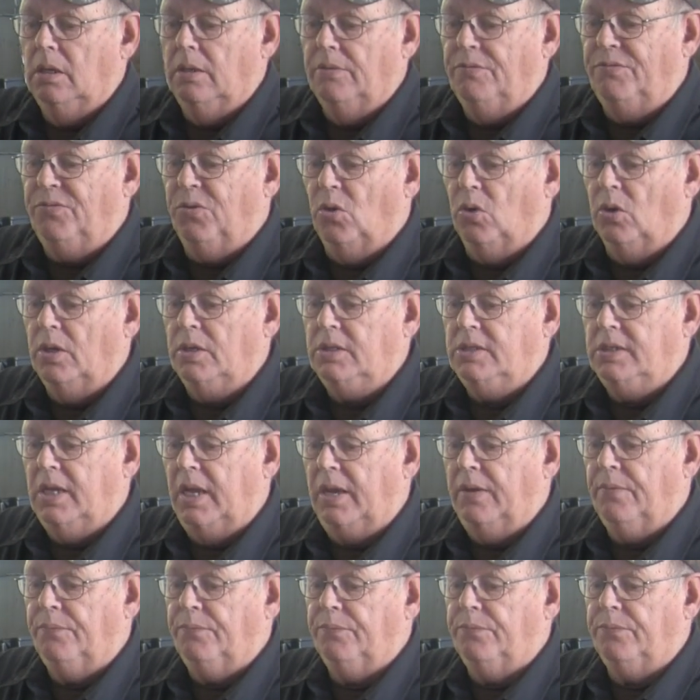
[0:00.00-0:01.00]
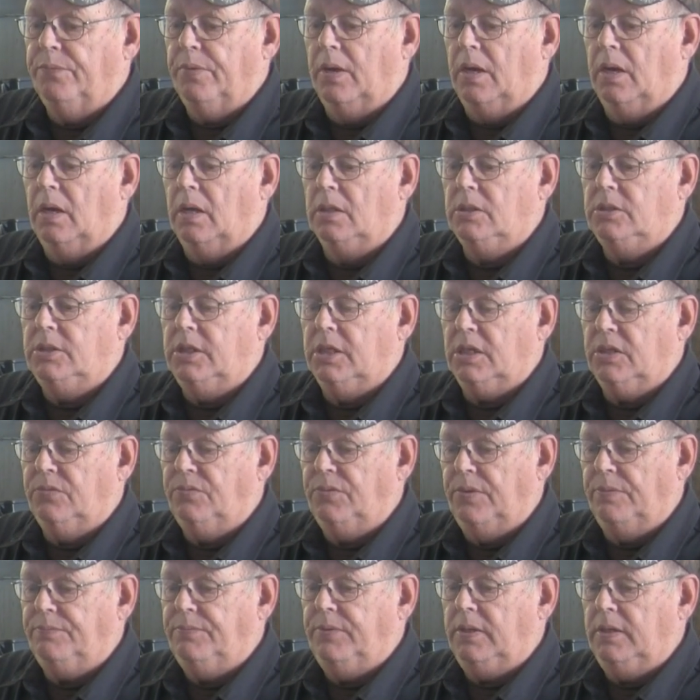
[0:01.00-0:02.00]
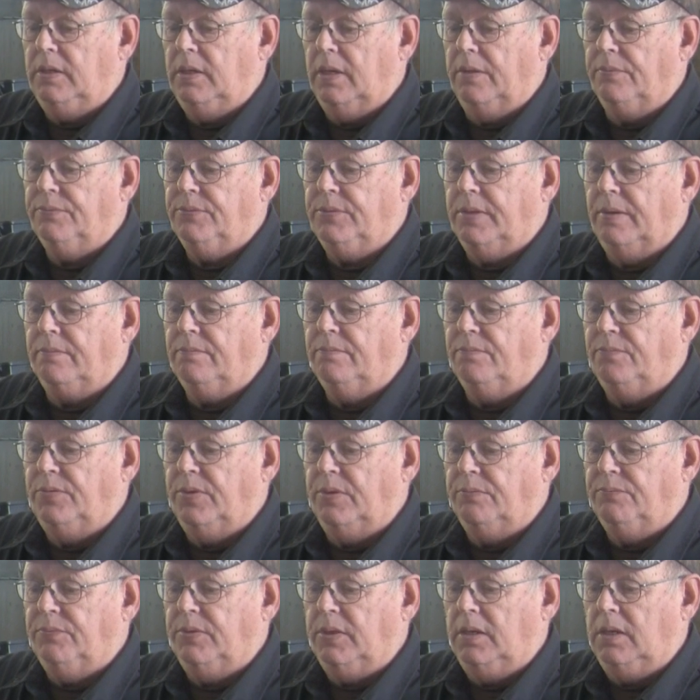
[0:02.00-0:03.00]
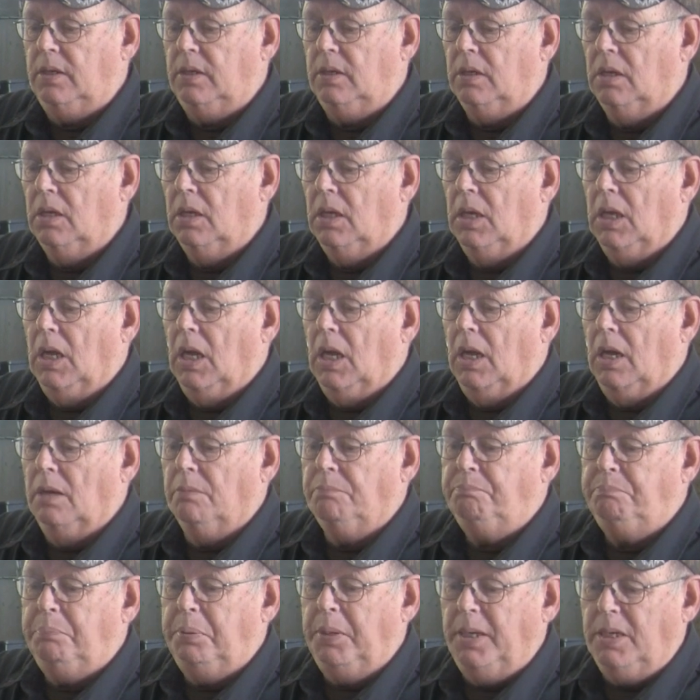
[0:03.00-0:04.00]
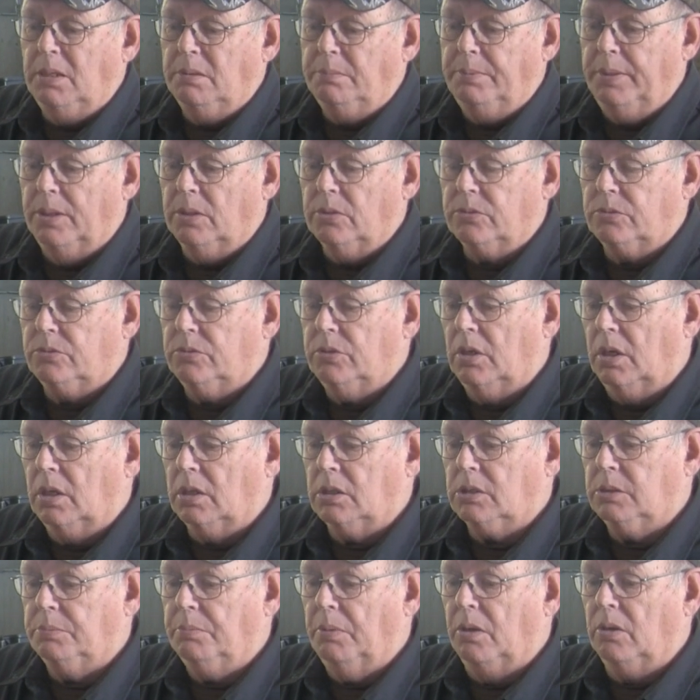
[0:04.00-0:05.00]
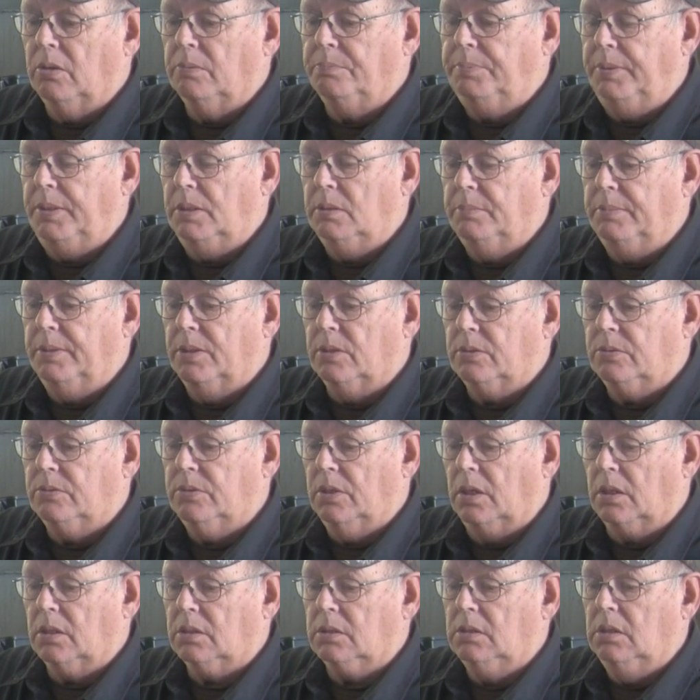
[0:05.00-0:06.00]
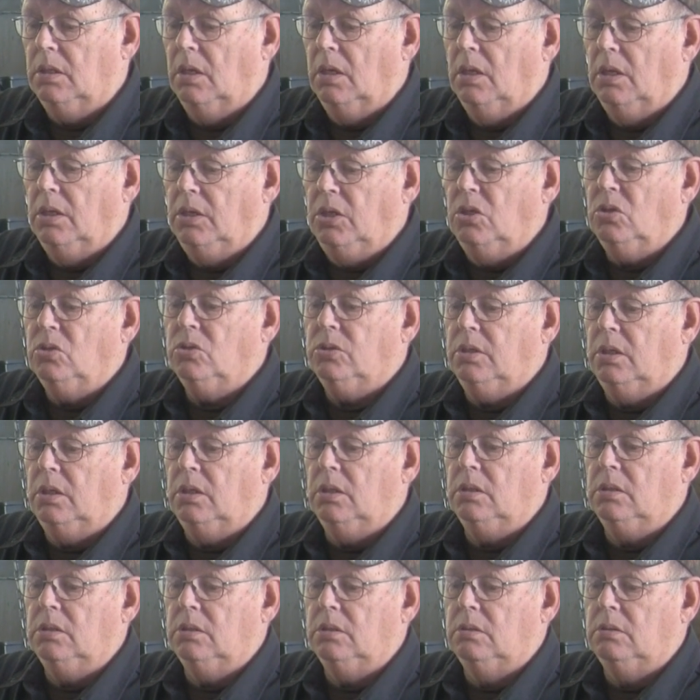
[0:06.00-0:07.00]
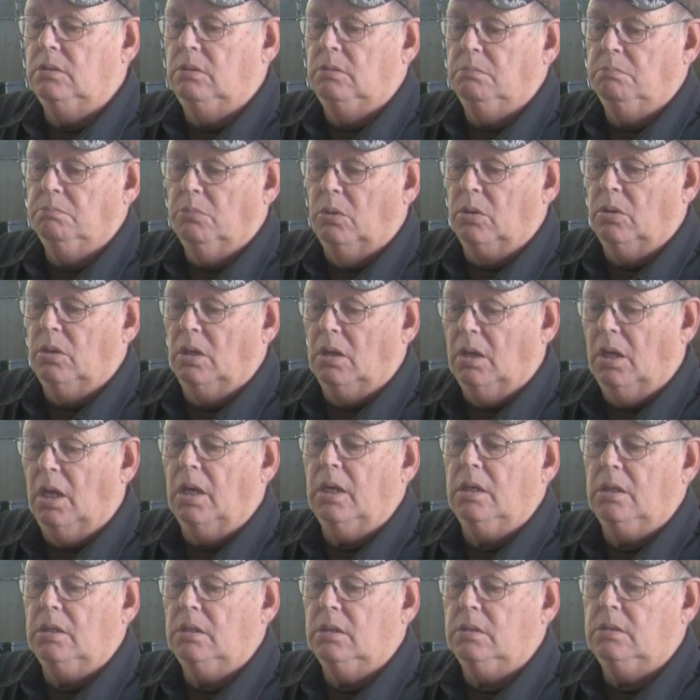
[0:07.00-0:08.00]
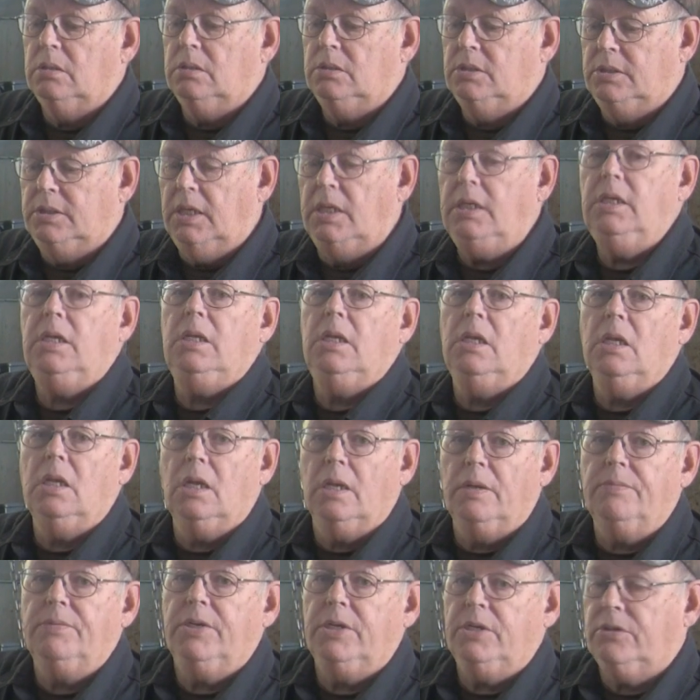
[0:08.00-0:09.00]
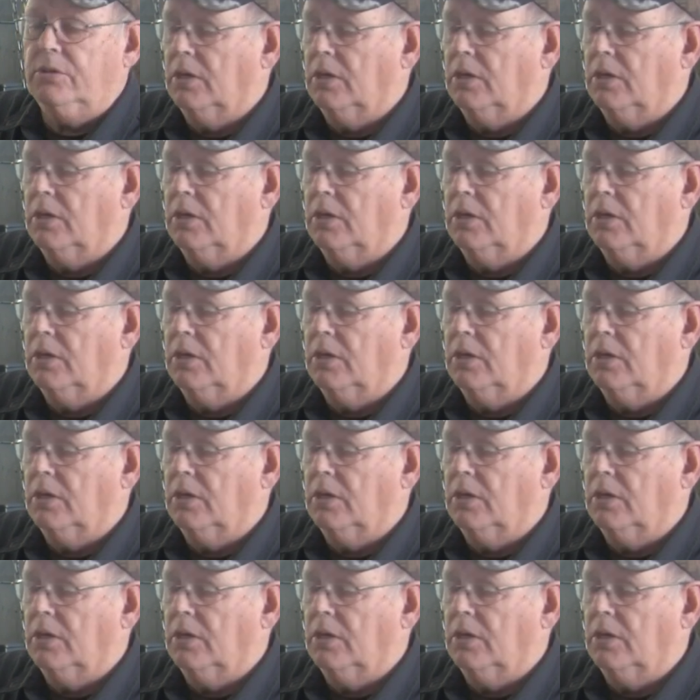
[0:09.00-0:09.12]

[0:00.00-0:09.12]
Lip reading: the Ford F650, F750, Peterbilt trucks, small Peterbilt trucks, used in a lot of city delivery